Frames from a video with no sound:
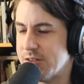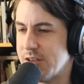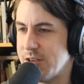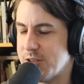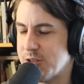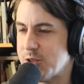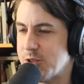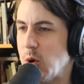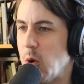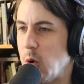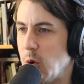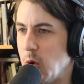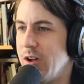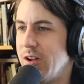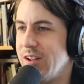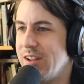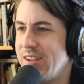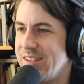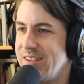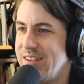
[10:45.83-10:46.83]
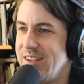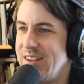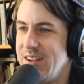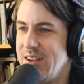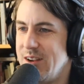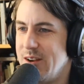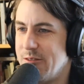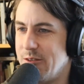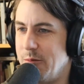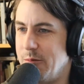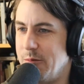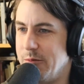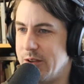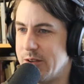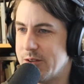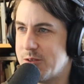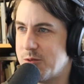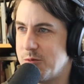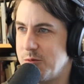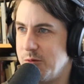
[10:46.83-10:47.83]
say stole from
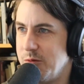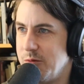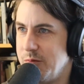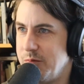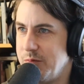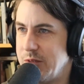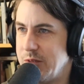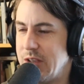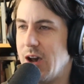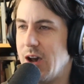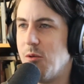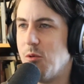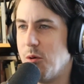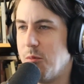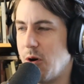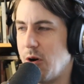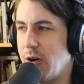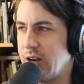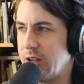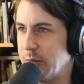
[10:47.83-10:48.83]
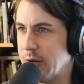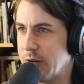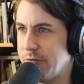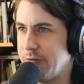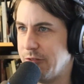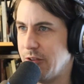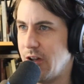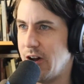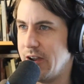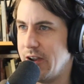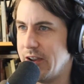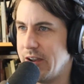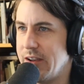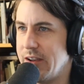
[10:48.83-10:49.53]
this. Yeah, where Marty McFly